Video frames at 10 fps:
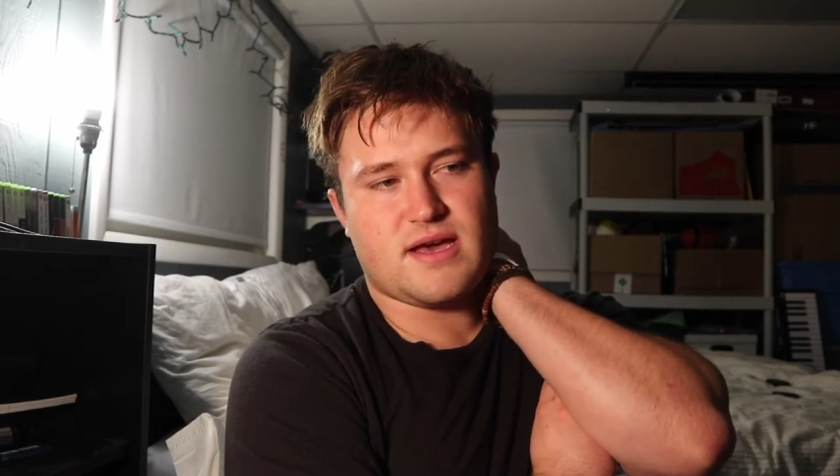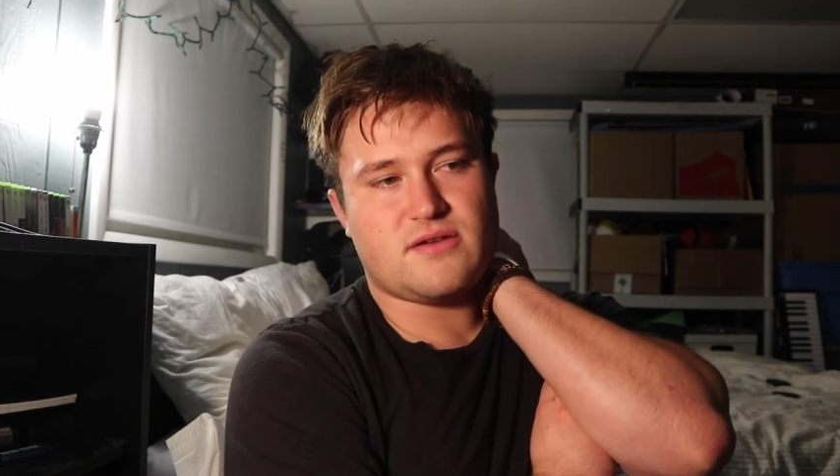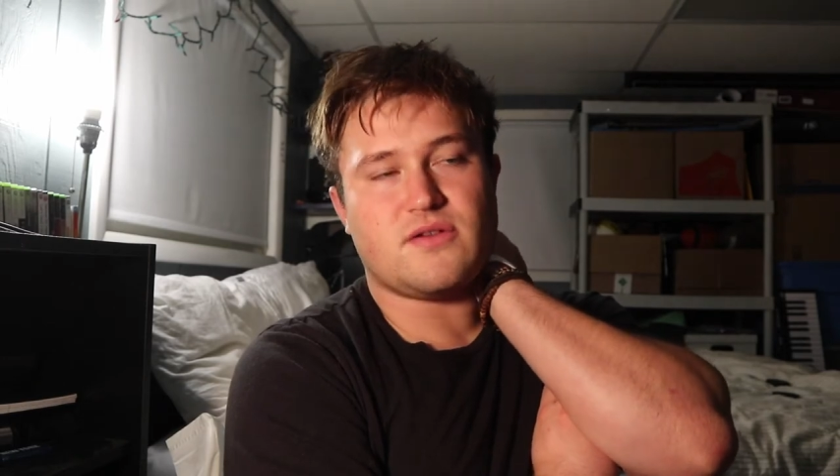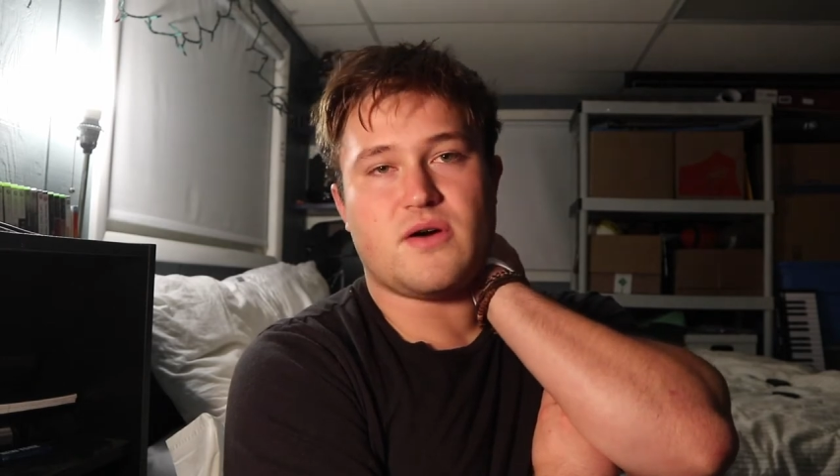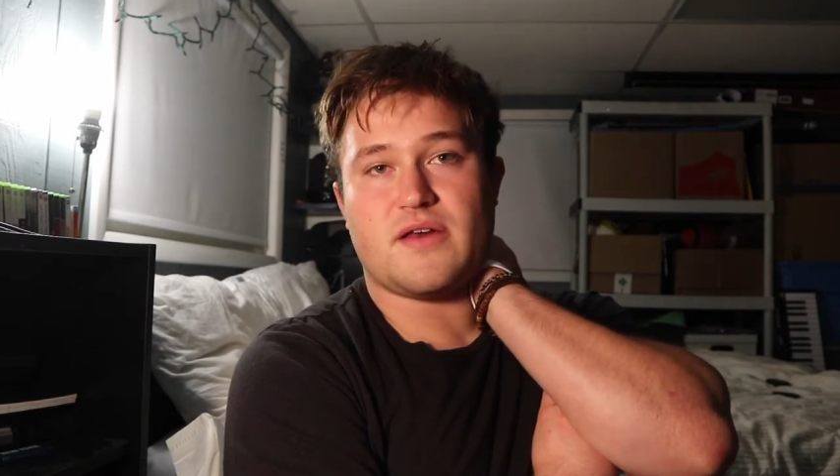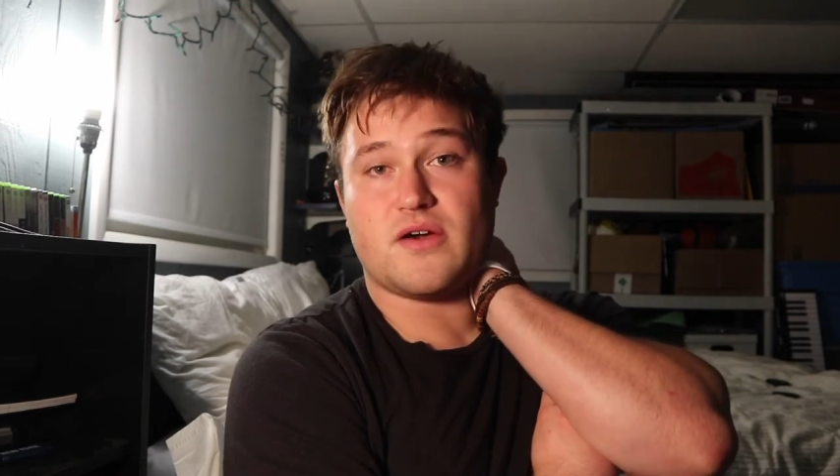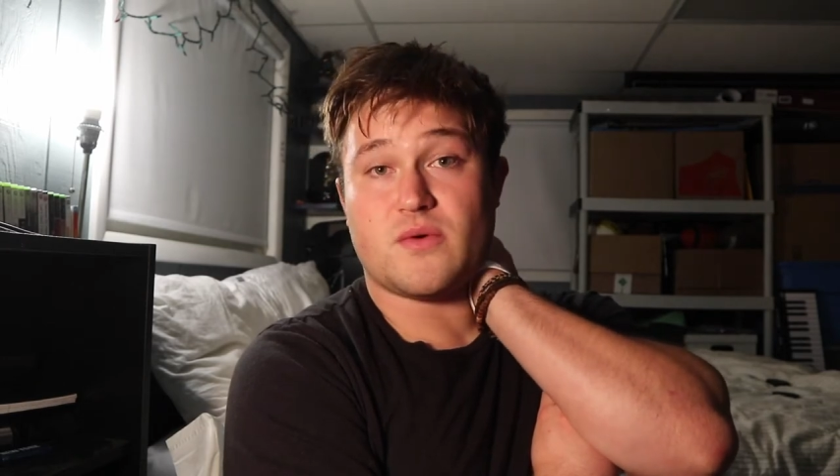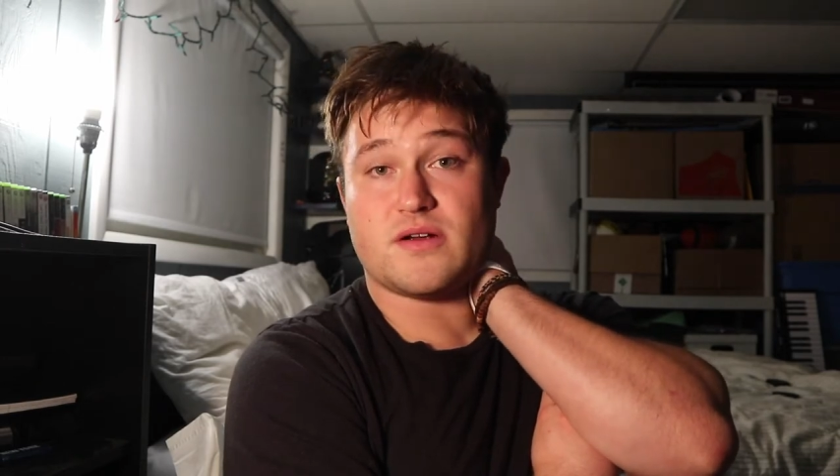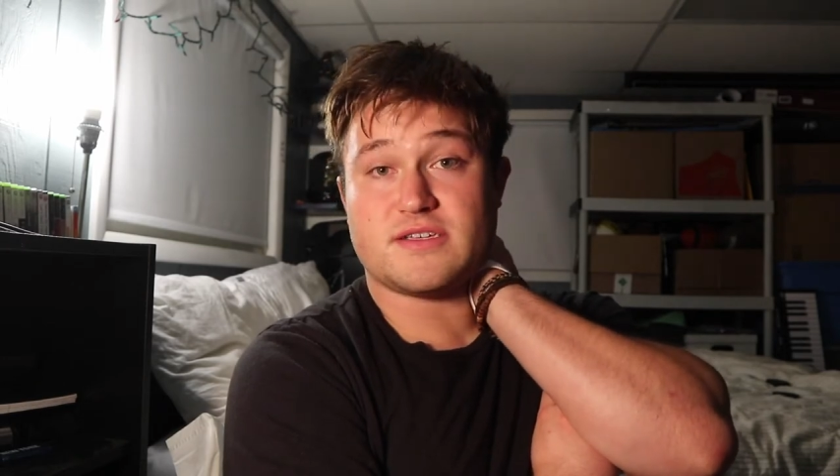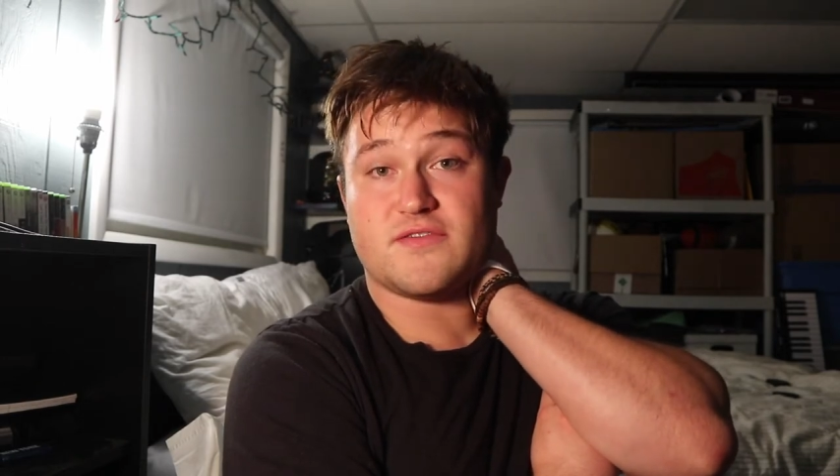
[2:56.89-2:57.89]
I don't know how that
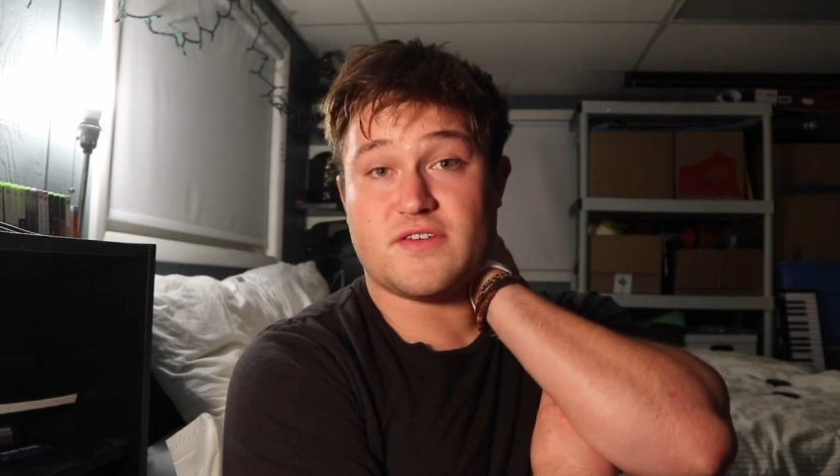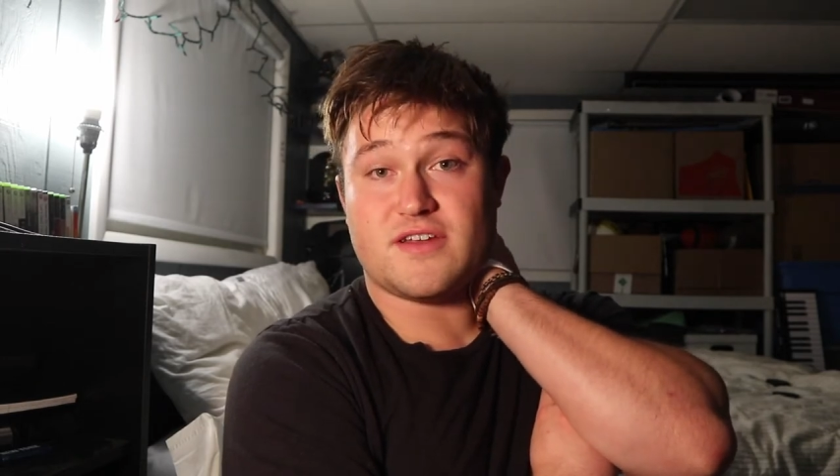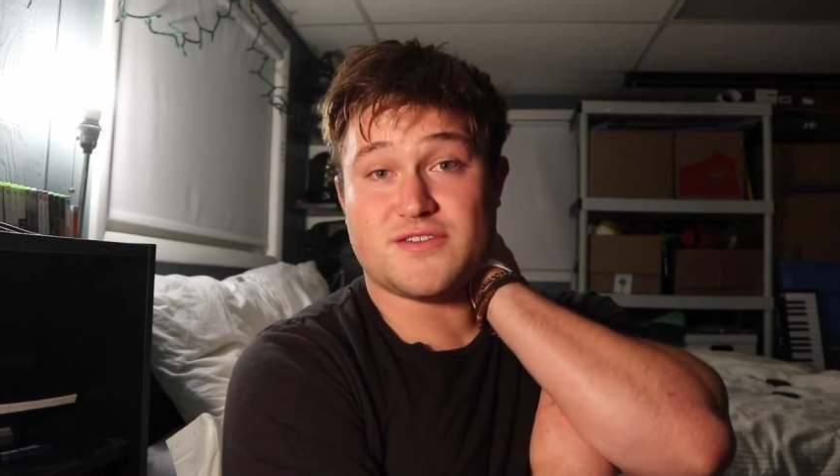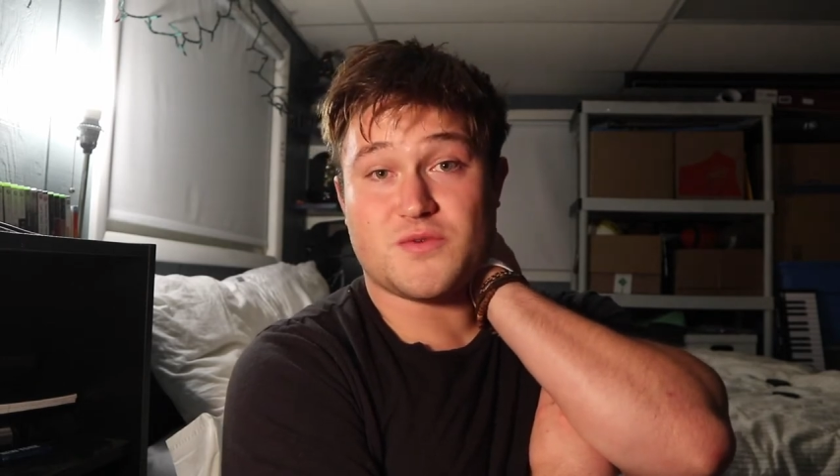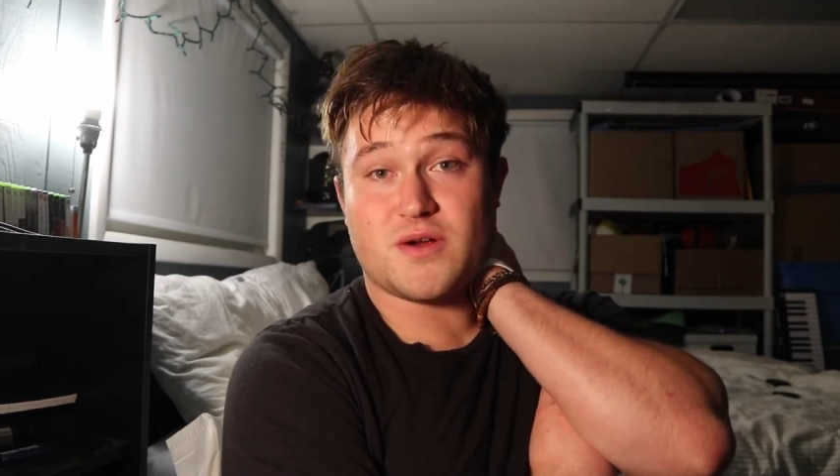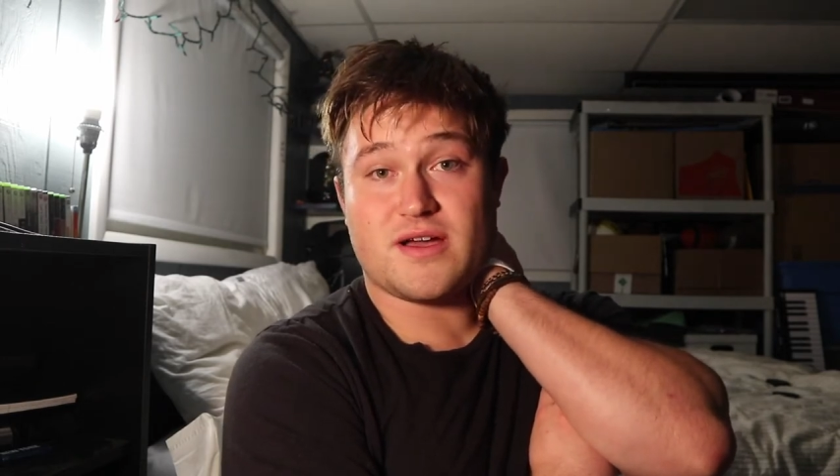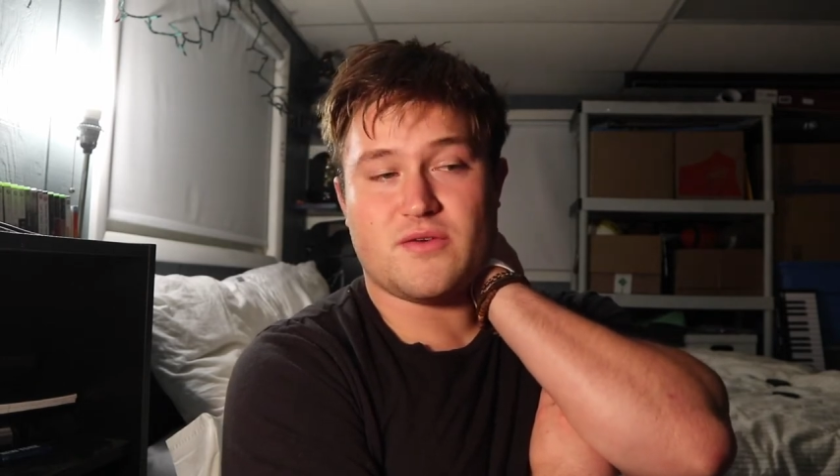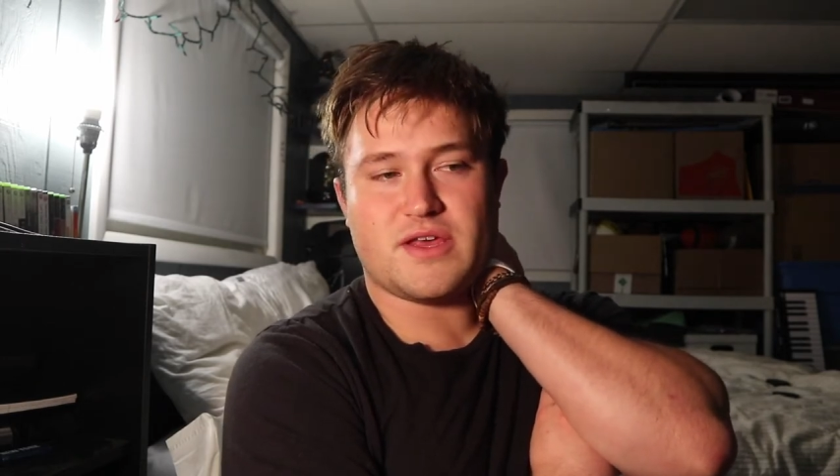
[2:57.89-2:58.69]
works if it doesn't work out.